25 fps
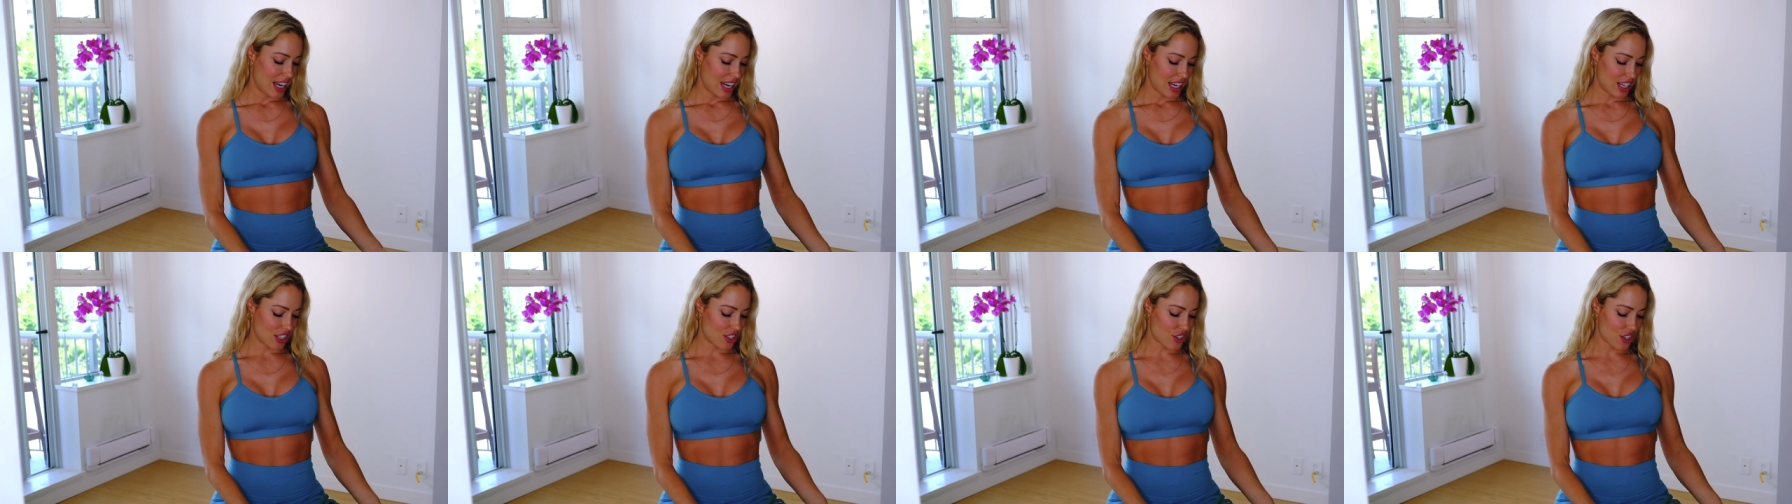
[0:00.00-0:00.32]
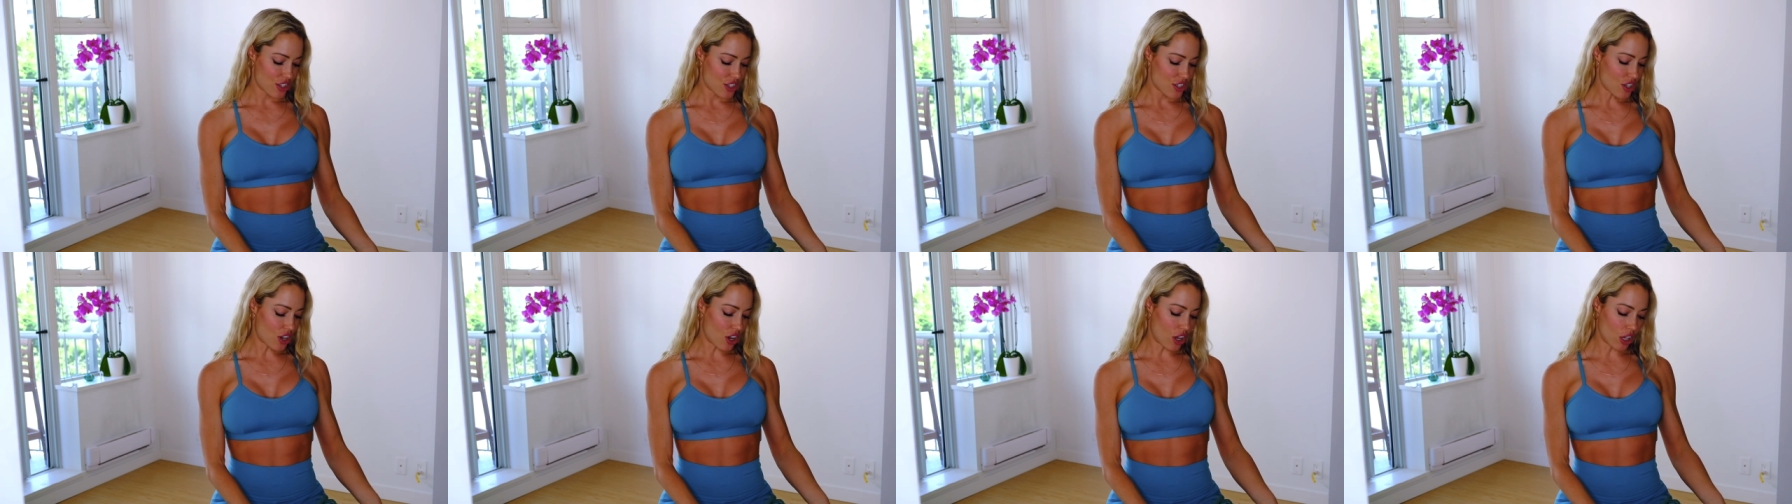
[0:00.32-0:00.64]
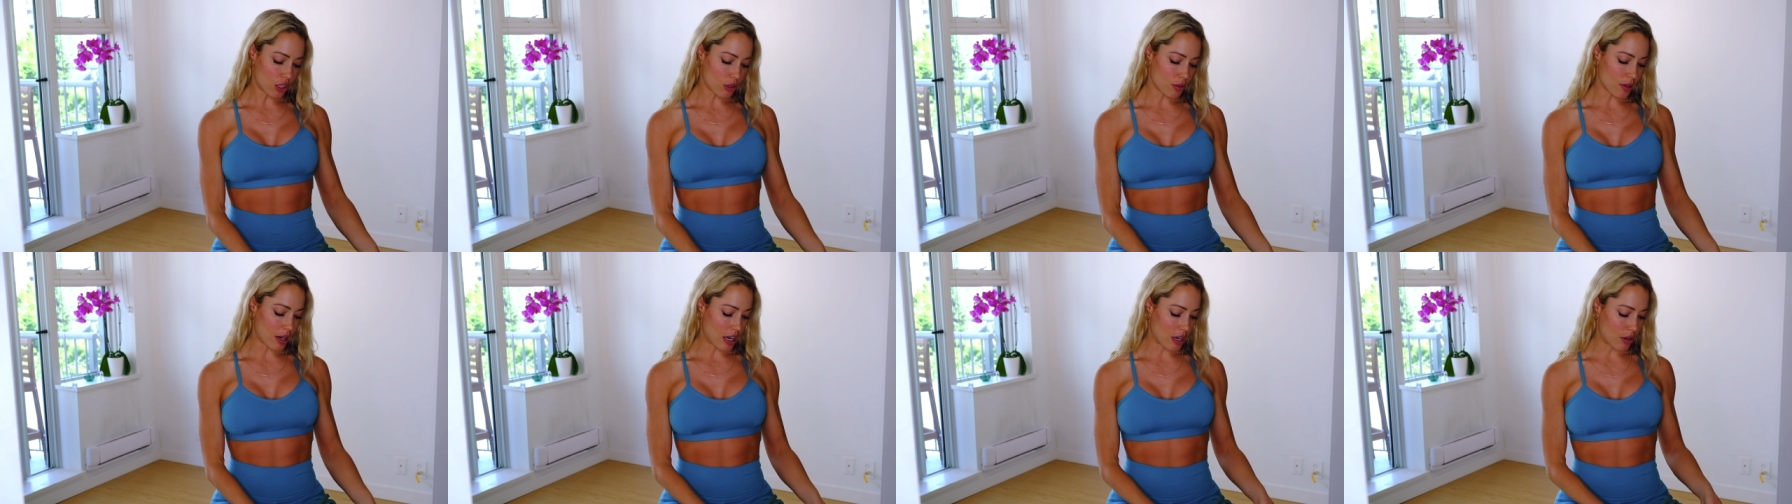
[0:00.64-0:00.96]
It's just
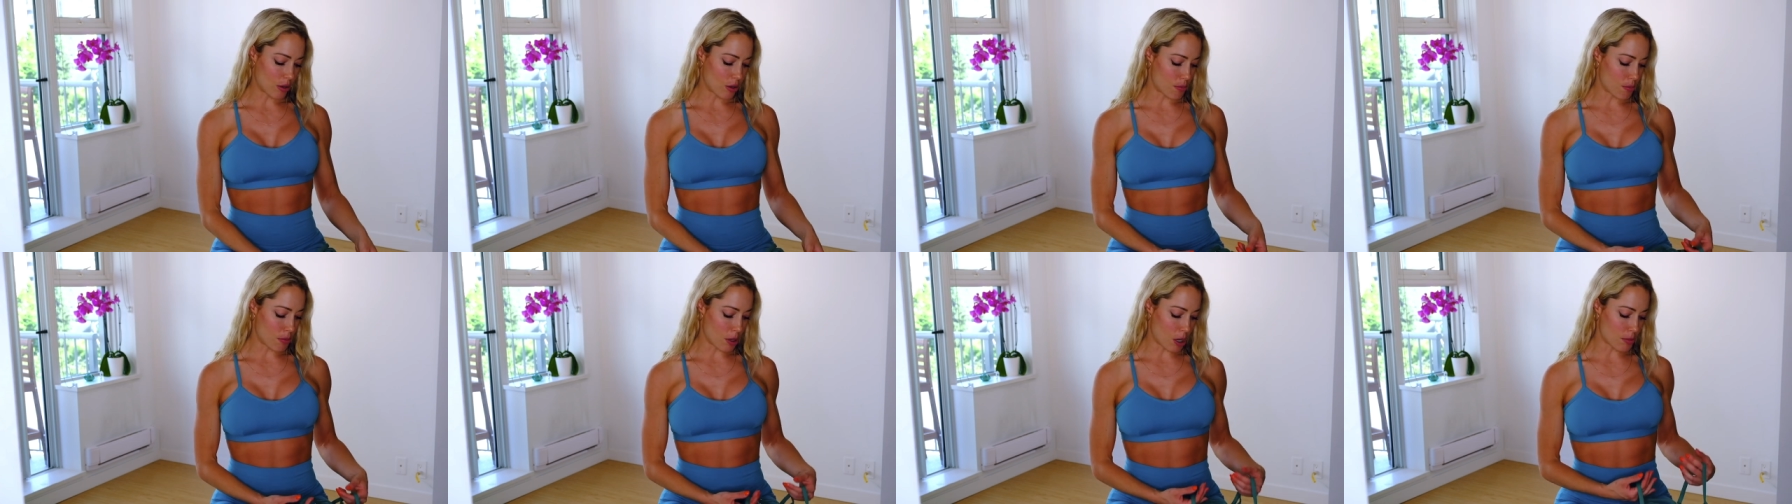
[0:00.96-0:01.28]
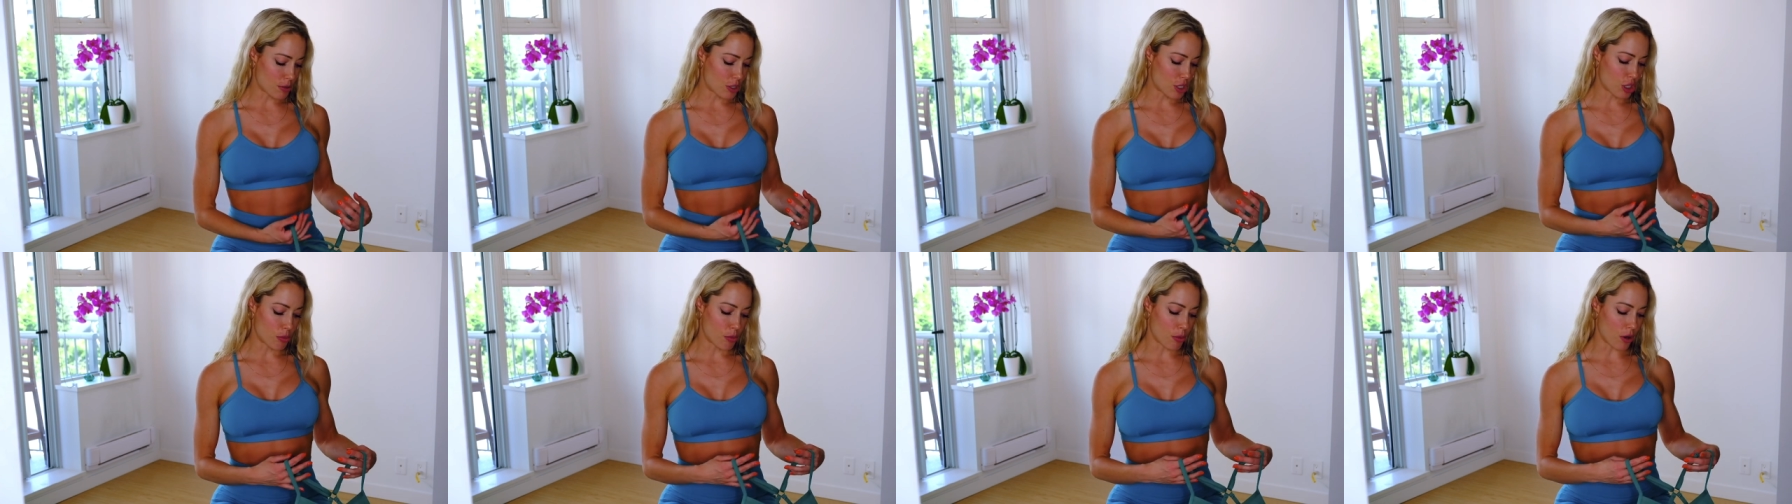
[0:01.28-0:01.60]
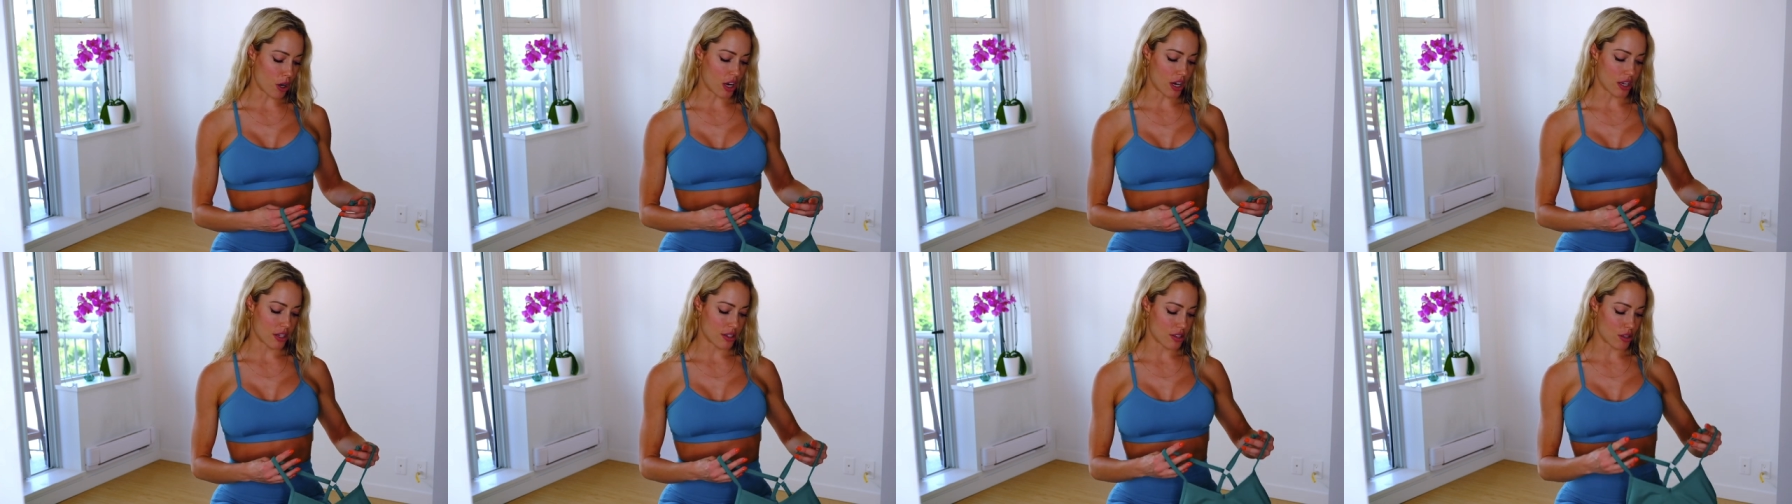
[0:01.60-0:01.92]
all around bombshell
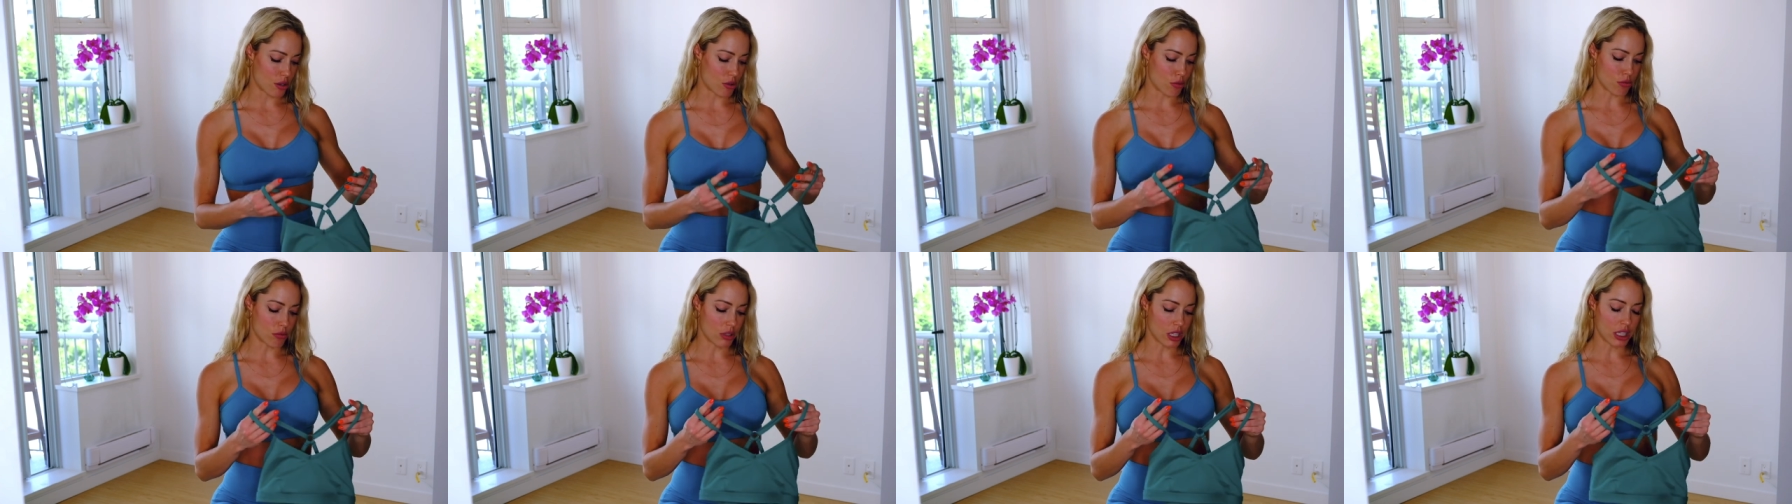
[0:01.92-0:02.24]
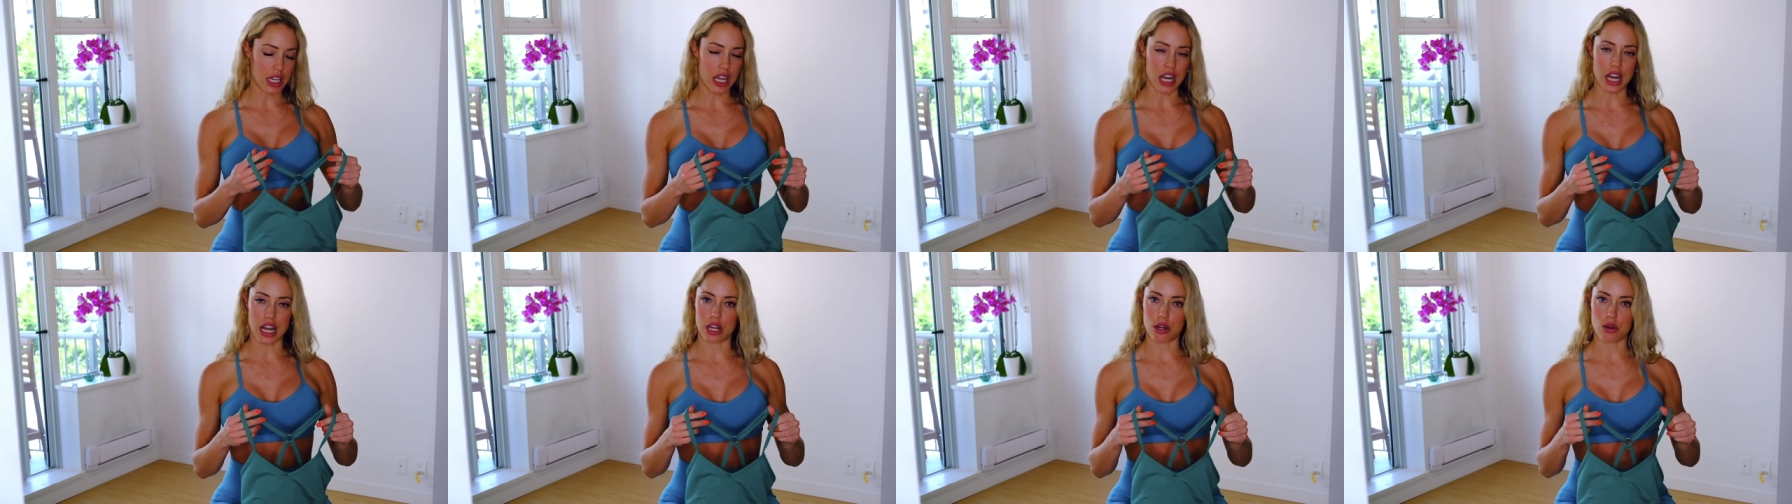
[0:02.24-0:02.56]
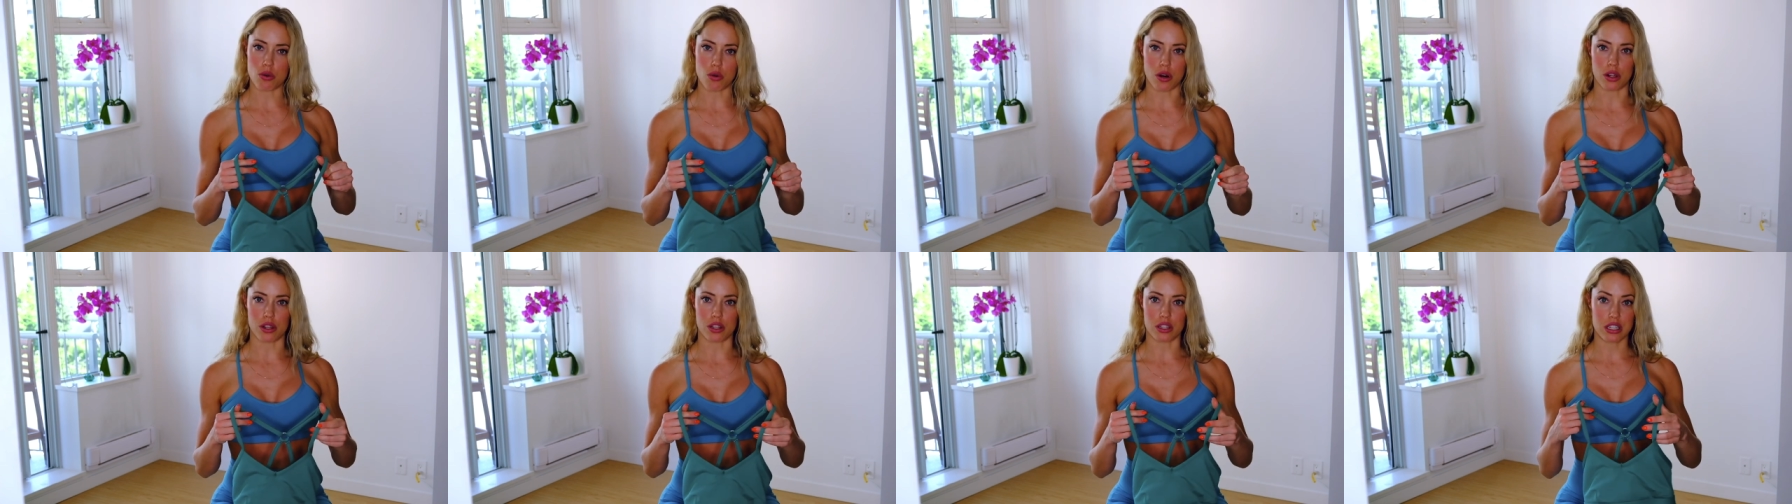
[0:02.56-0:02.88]
products. They're really high
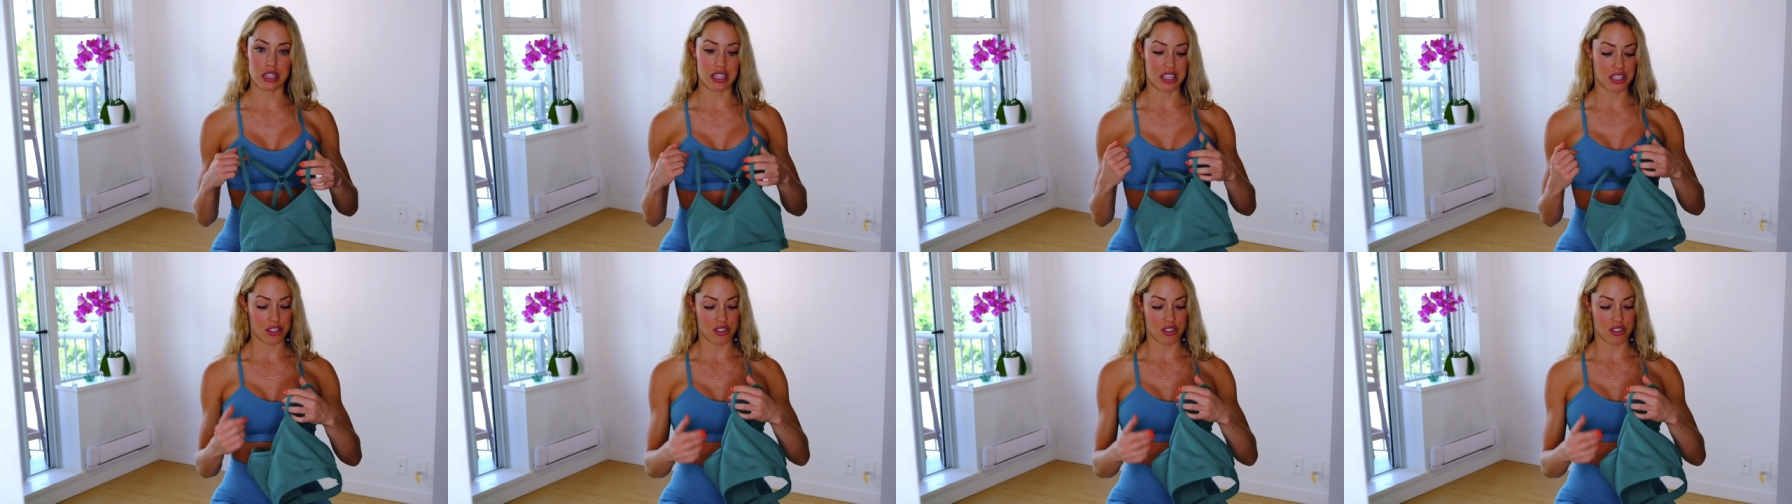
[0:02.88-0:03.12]
quality.